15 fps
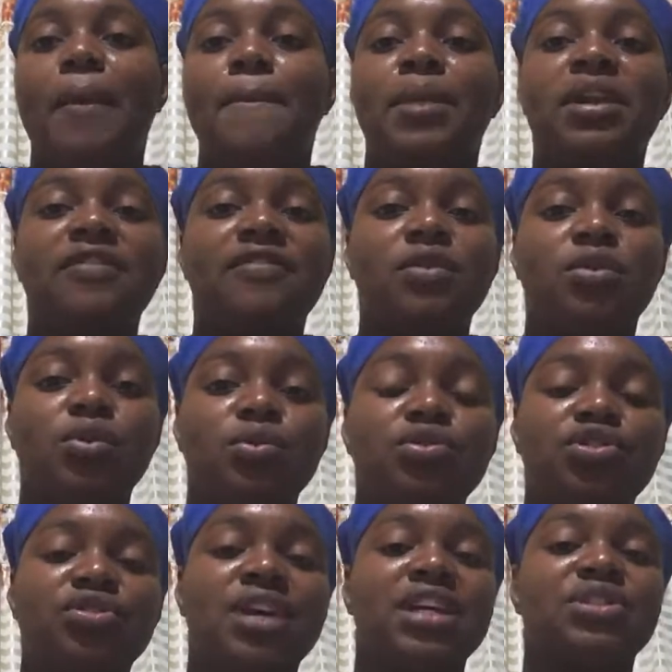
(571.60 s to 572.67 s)
But if you don't
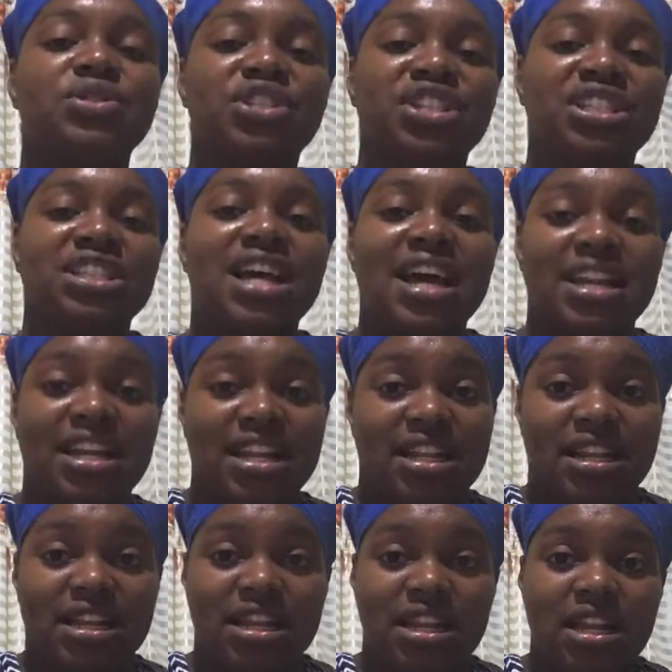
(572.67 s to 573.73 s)
try to channel
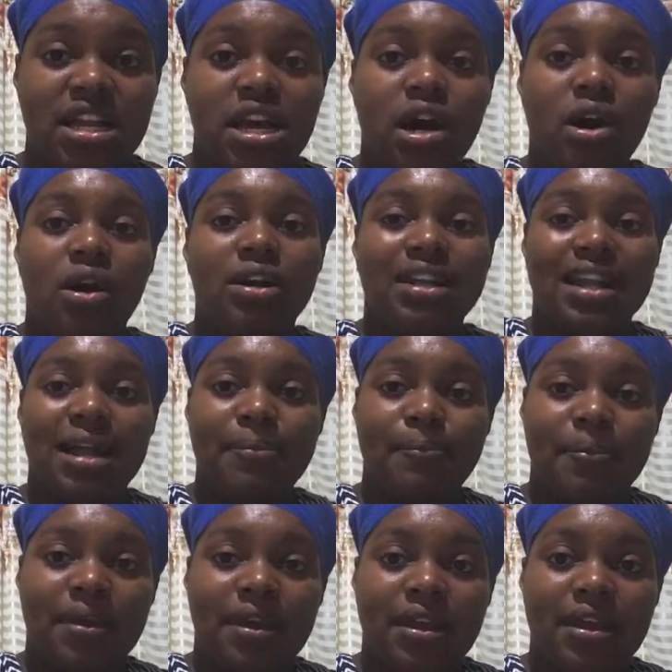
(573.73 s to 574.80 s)
all of that
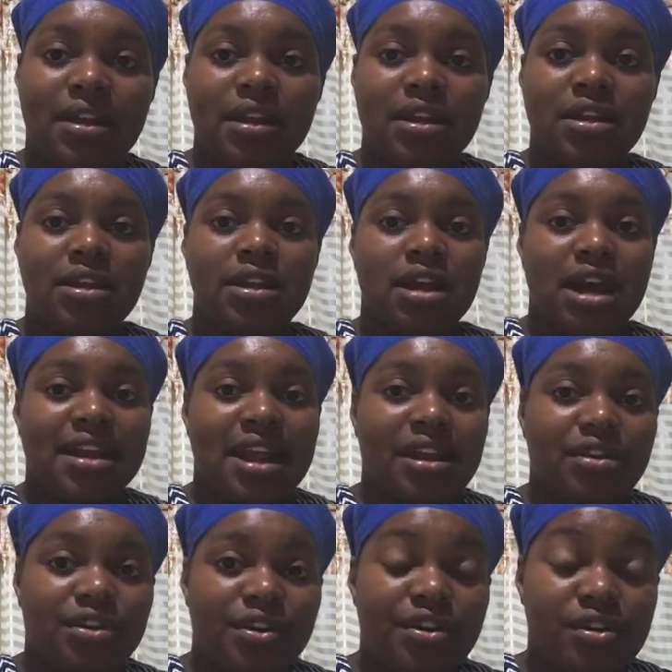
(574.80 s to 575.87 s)
pain and that
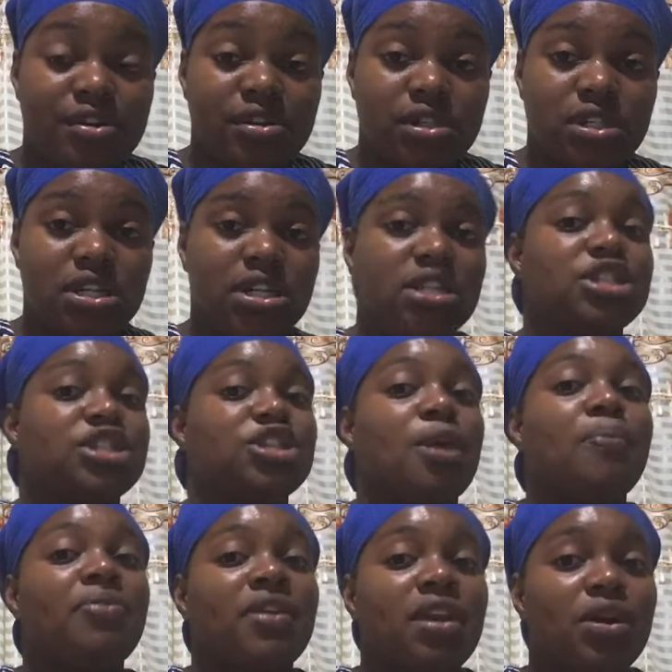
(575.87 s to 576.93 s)
hurt into
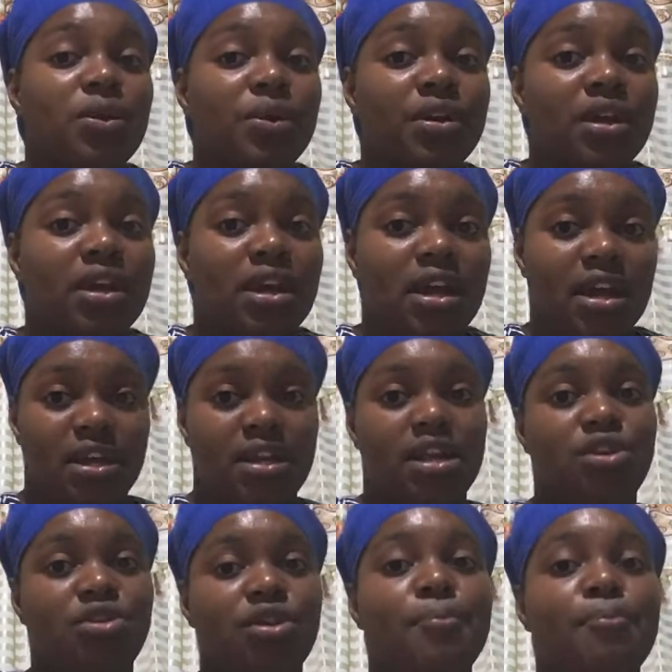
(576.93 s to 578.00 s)
something good, then
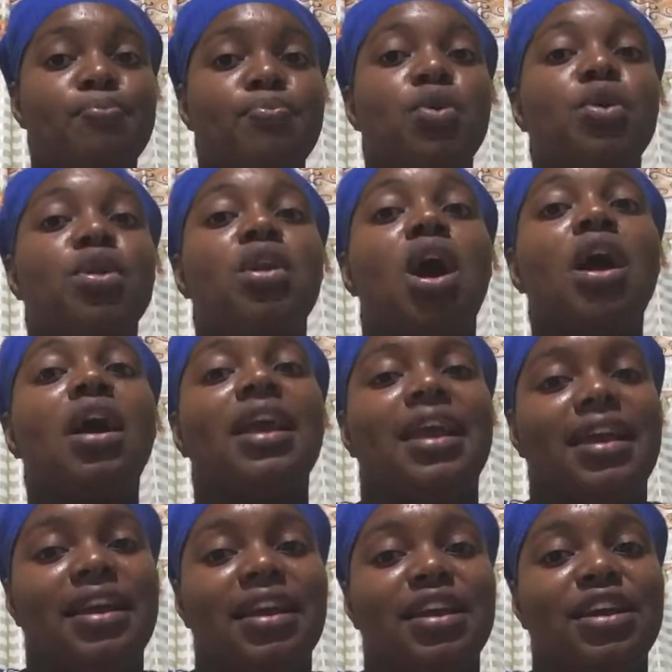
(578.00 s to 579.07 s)
you're
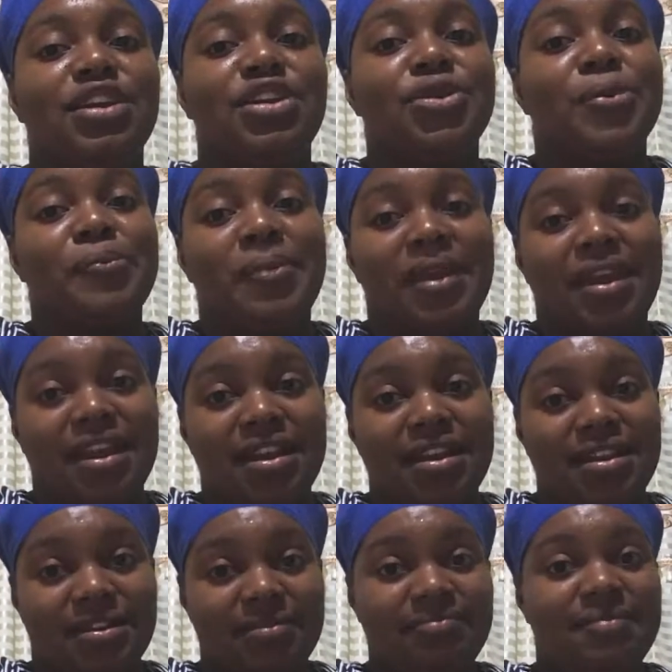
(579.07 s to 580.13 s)
prolonging your pain
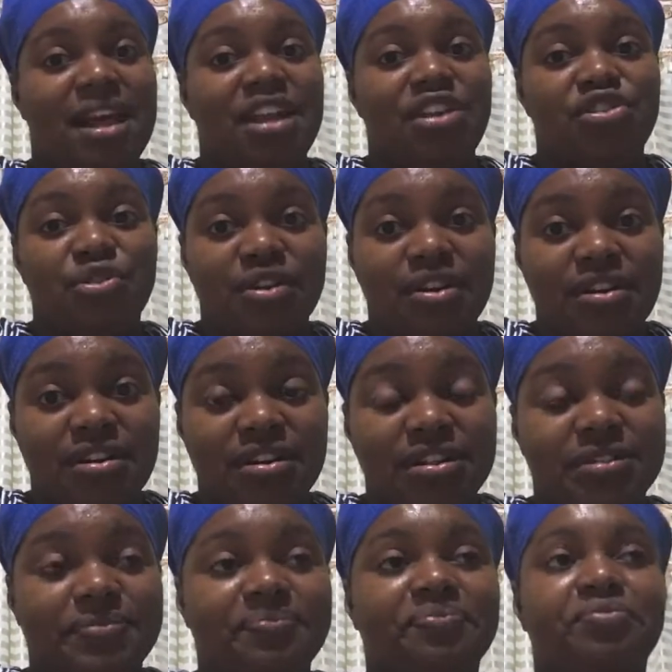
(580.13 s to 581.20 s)
and your hurt.